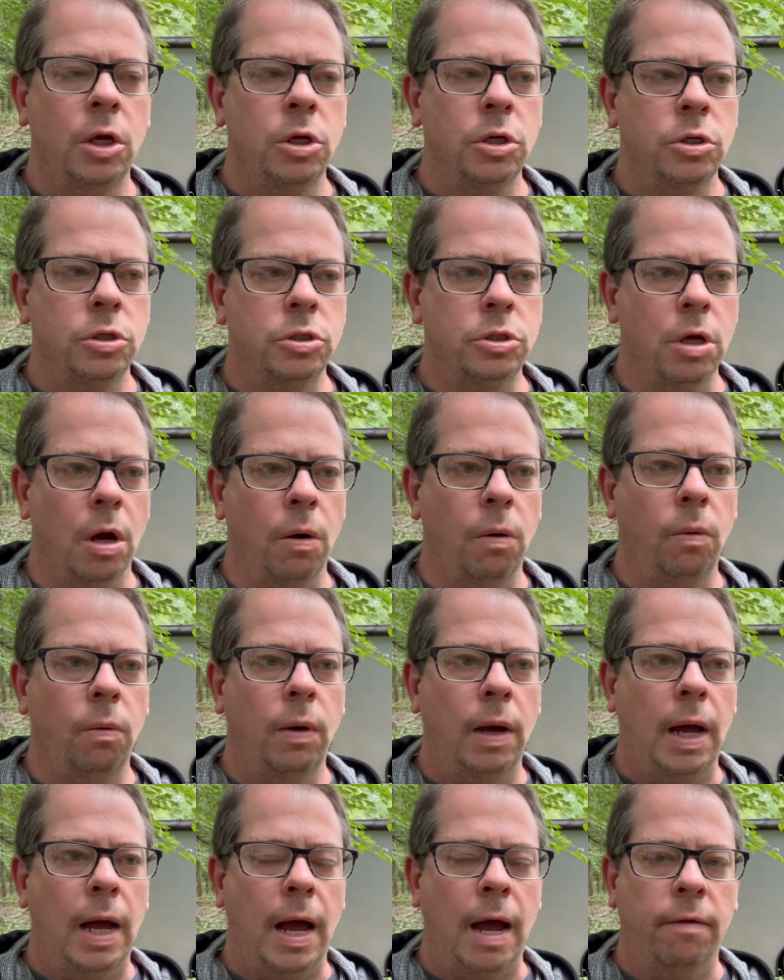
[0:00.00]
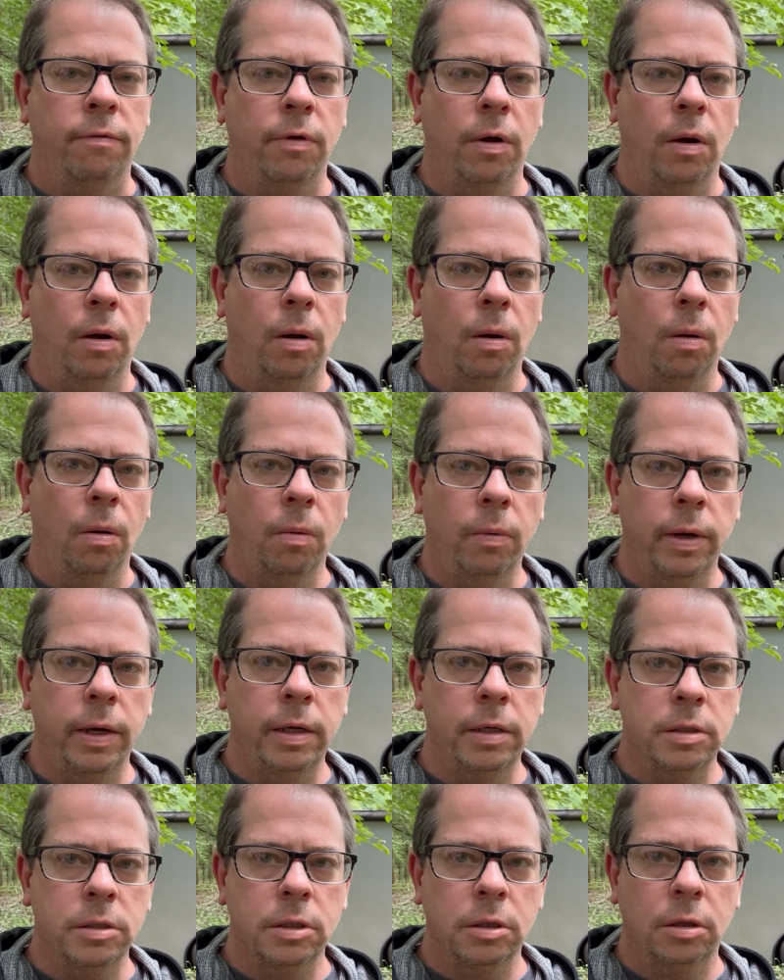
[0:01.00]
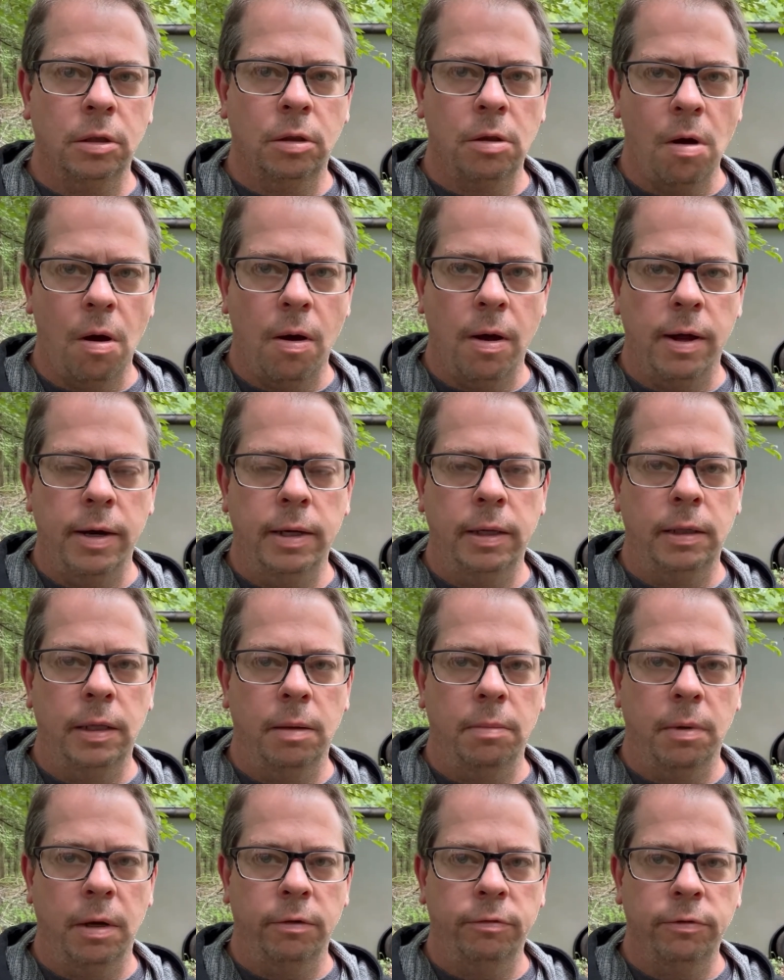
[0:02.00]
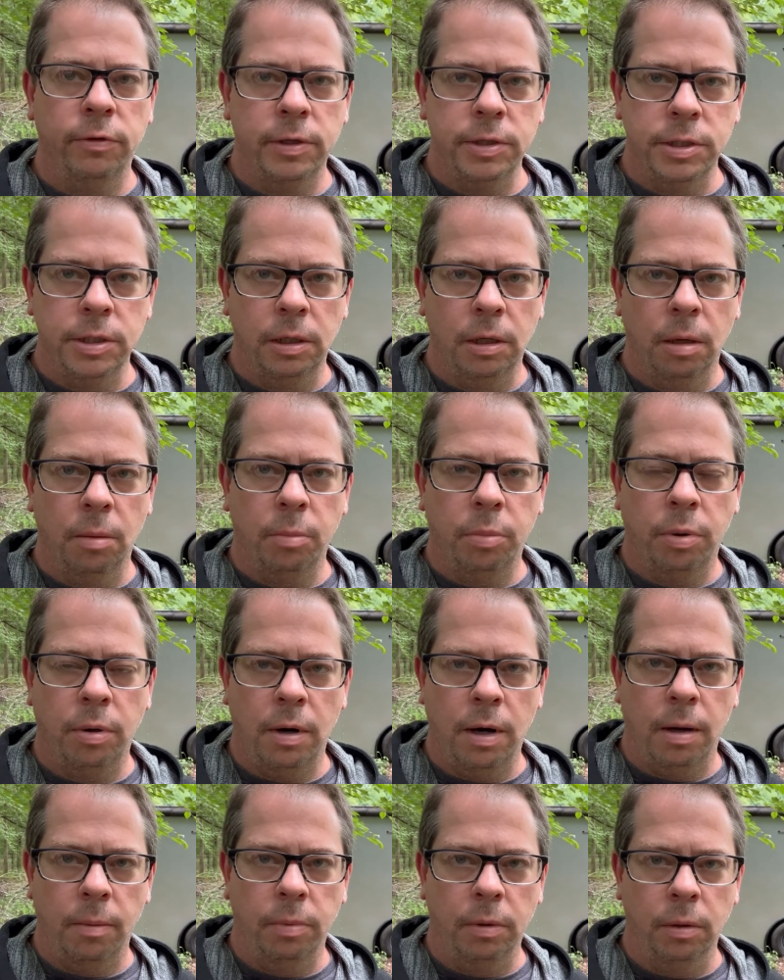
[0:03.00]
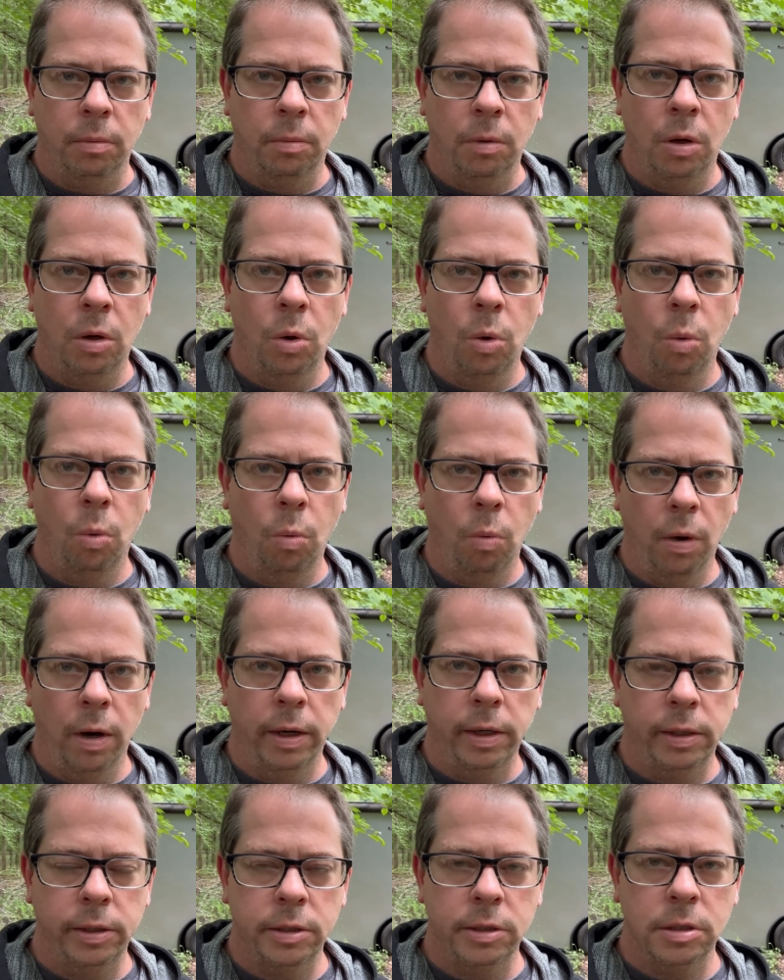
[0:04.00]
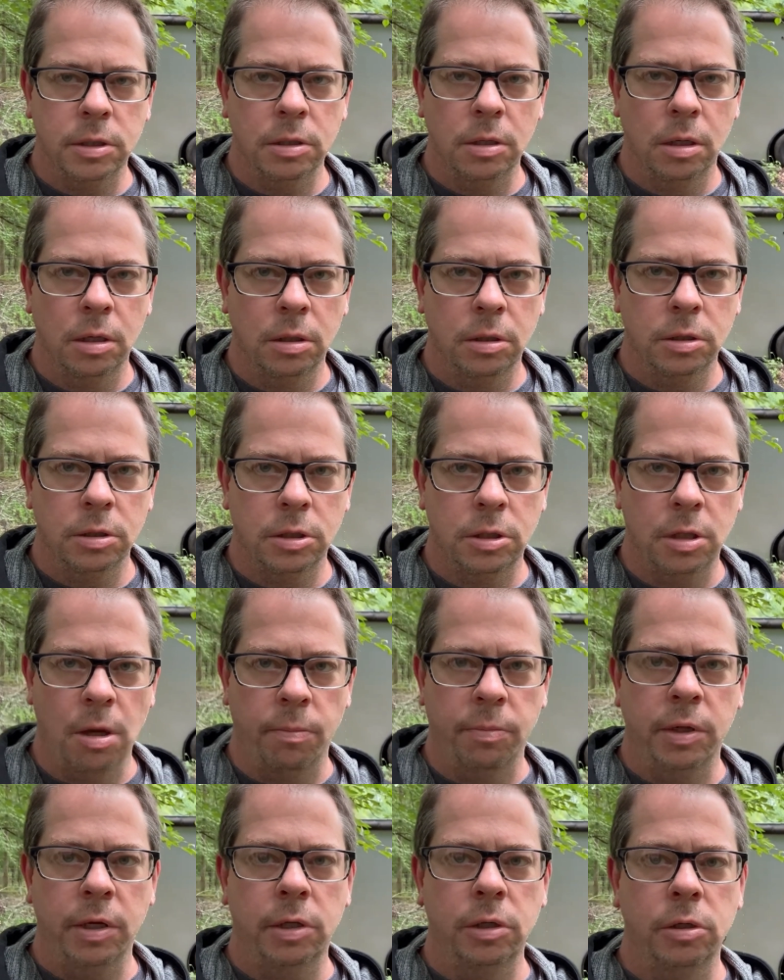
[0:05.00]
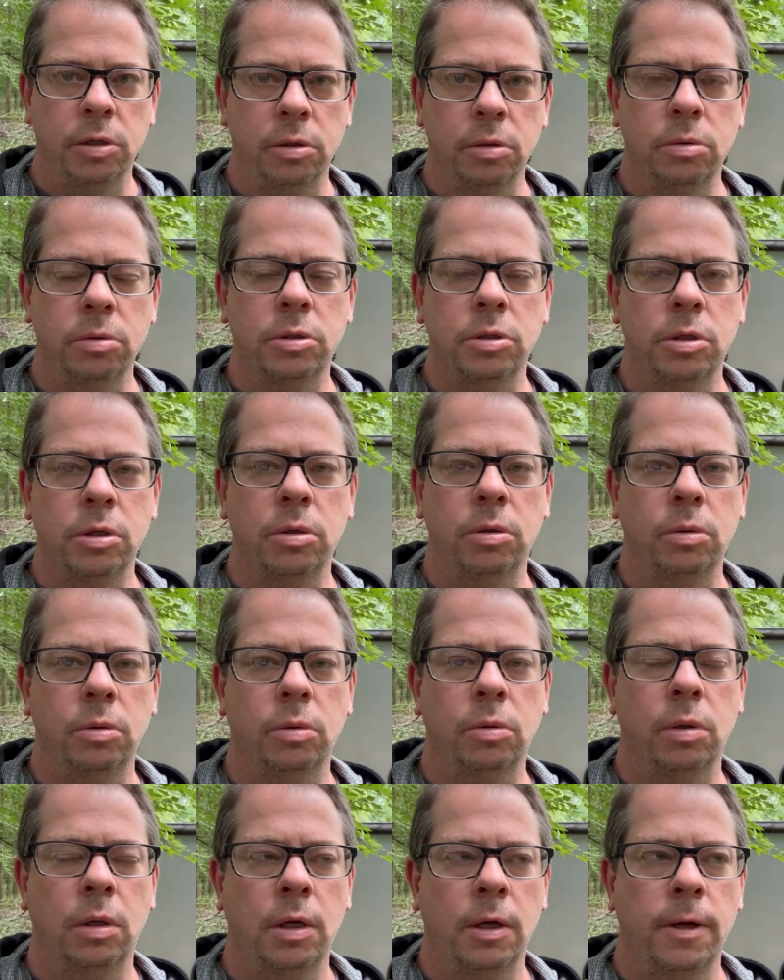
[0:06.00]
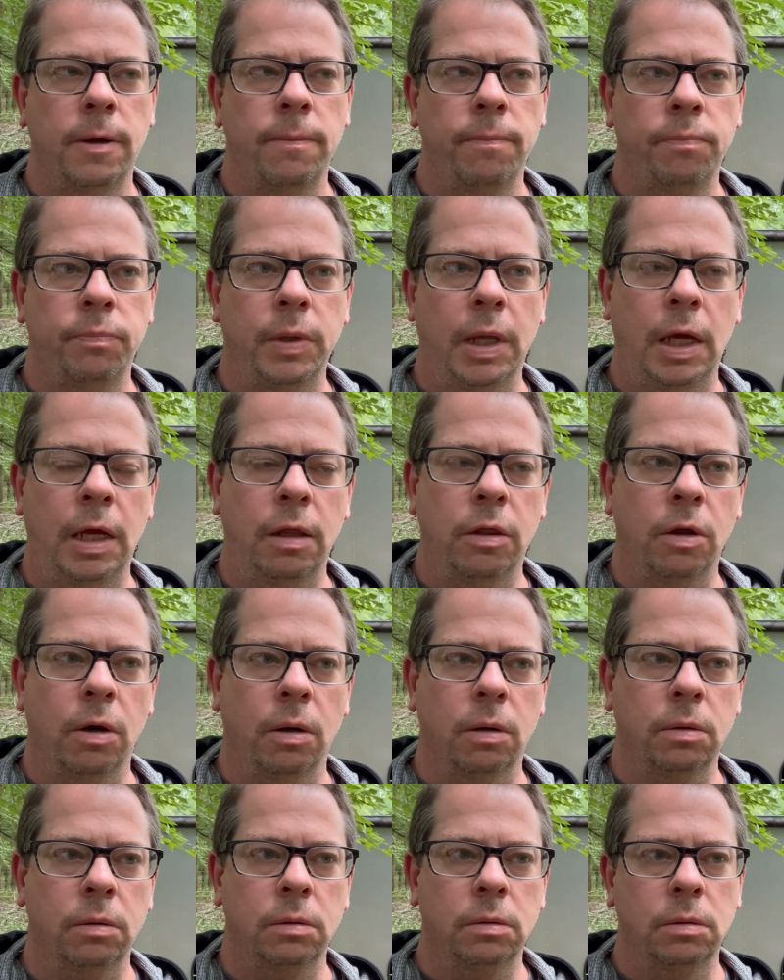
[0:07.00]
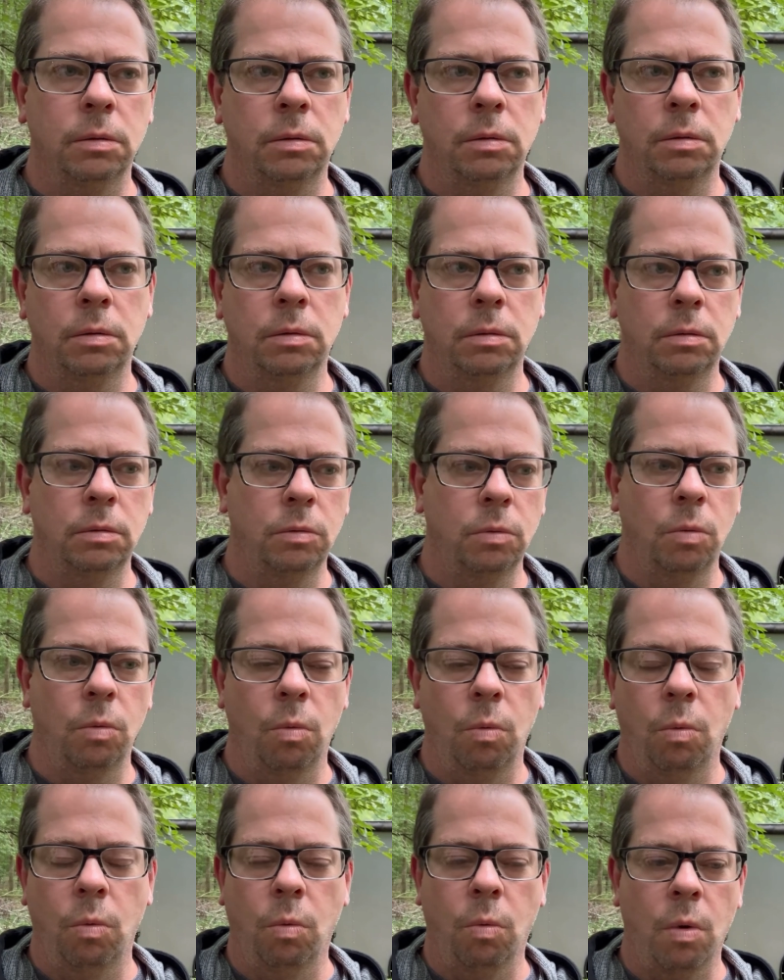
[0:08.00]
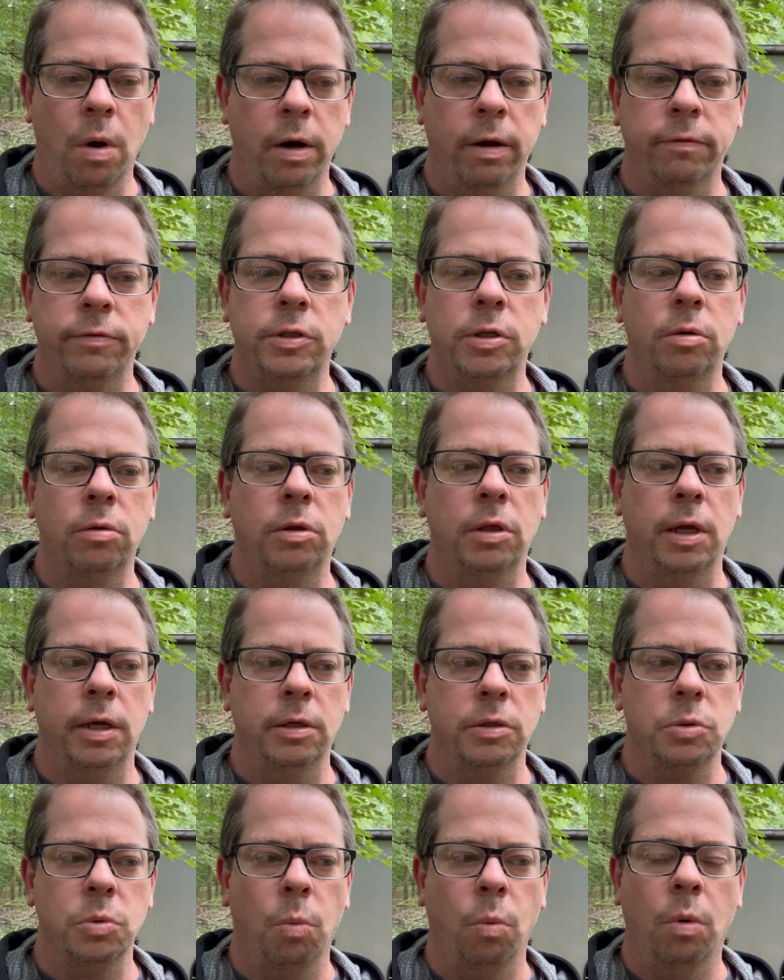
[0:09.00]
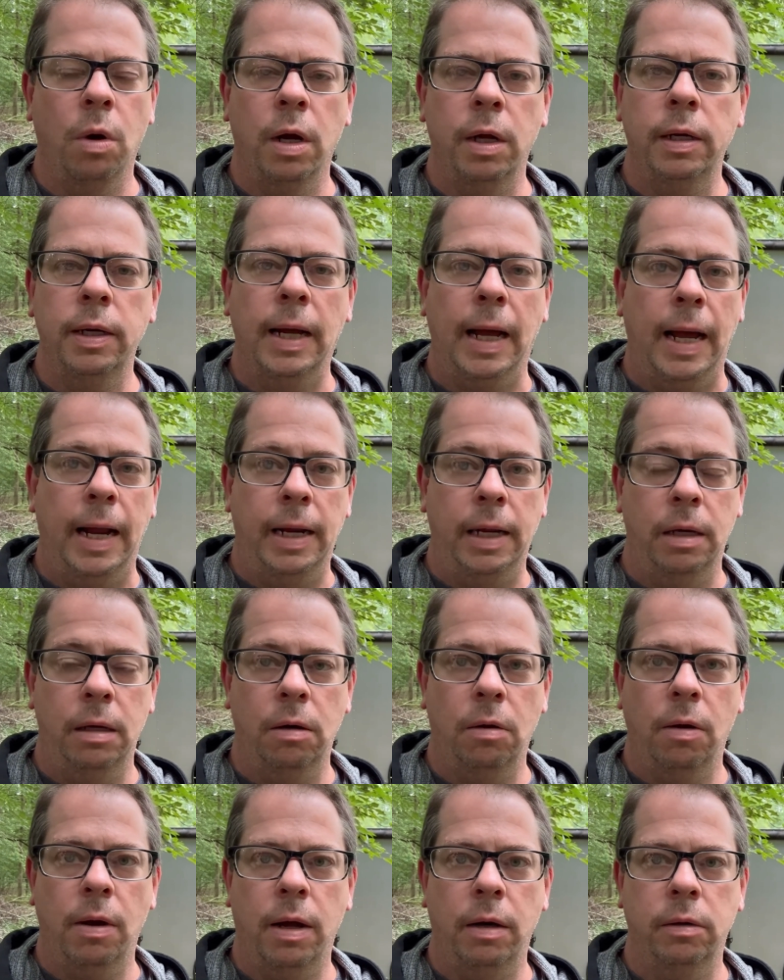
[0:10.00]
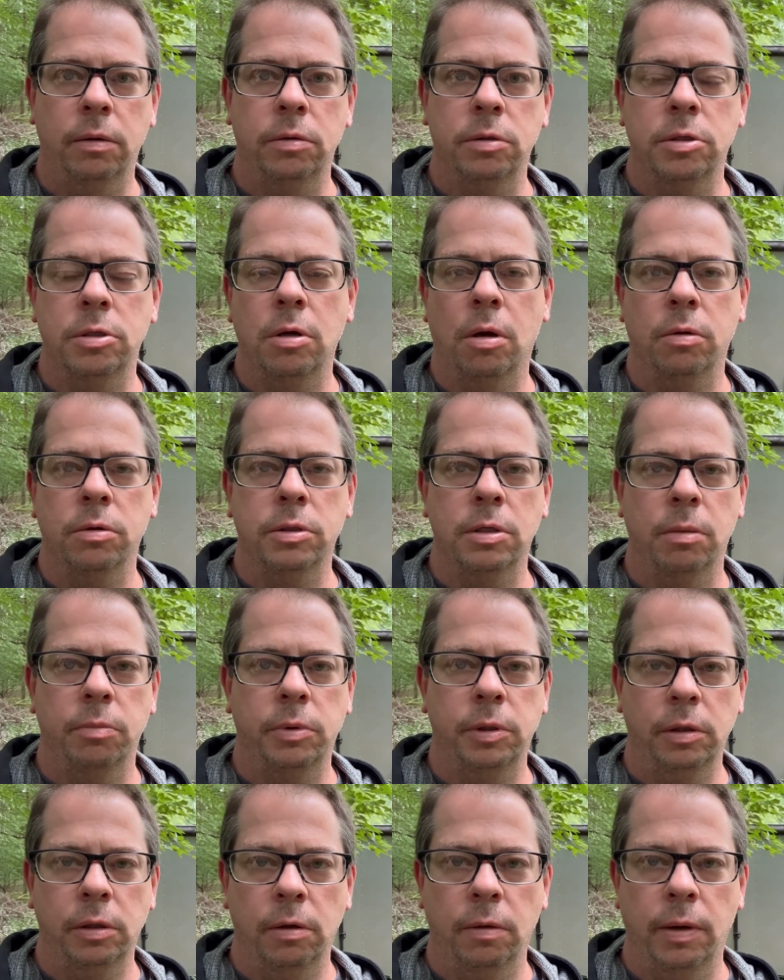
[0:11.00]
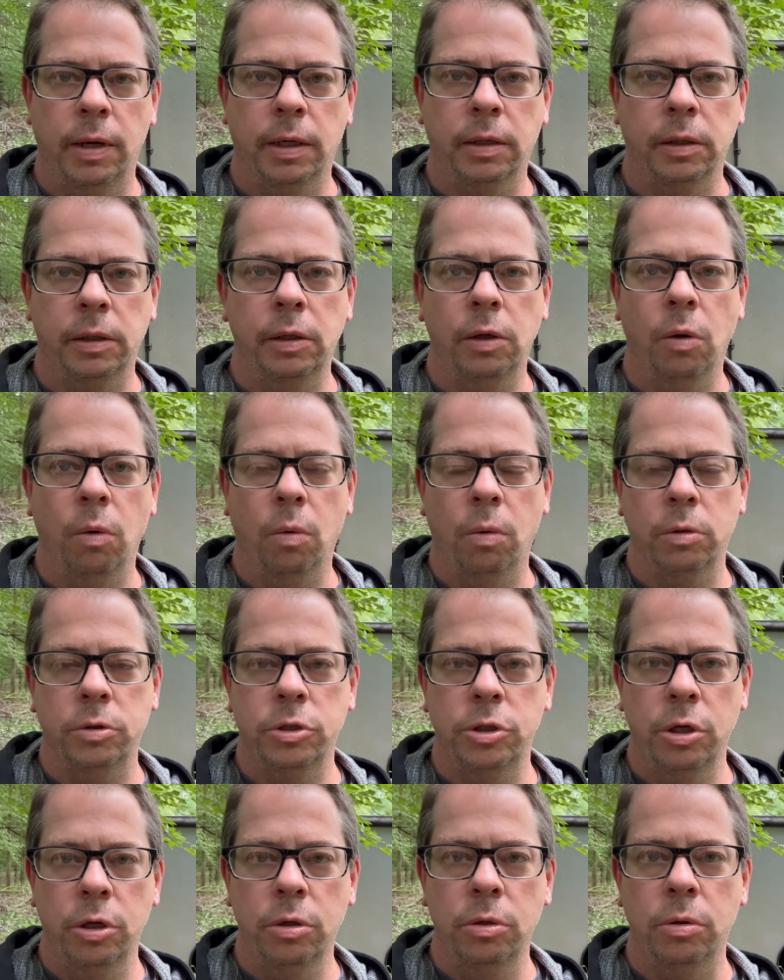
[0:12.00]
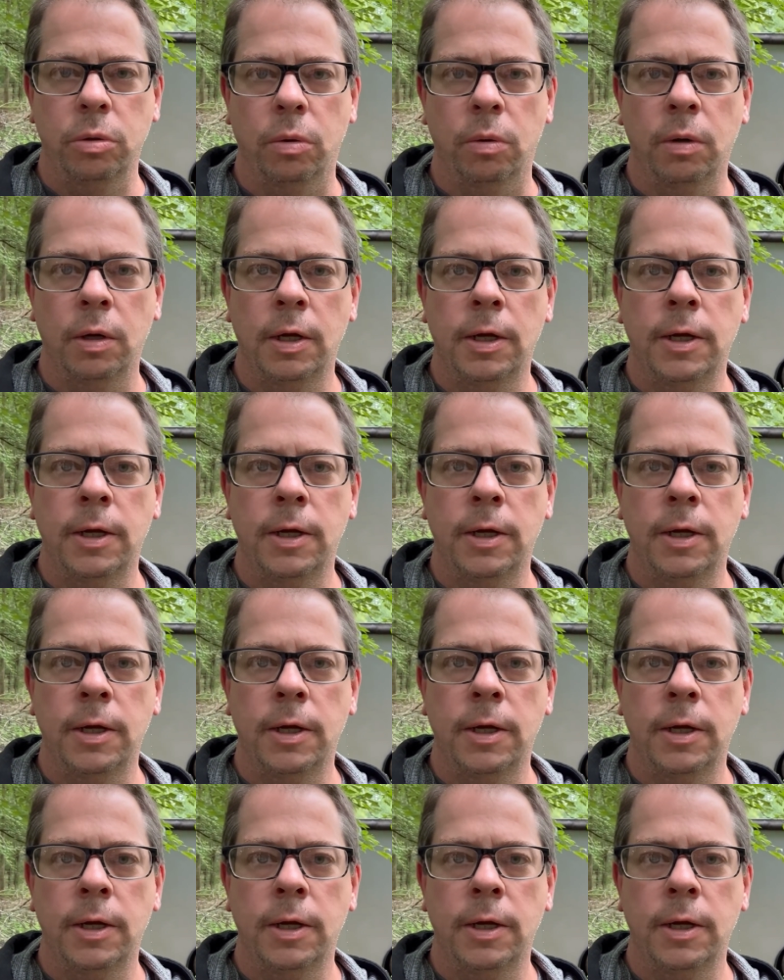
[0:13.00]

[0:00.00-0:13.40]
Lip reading: So I've always thought that my freezing up problem was something due to either one of two things. One, I didn't know how to install something correctly, or two,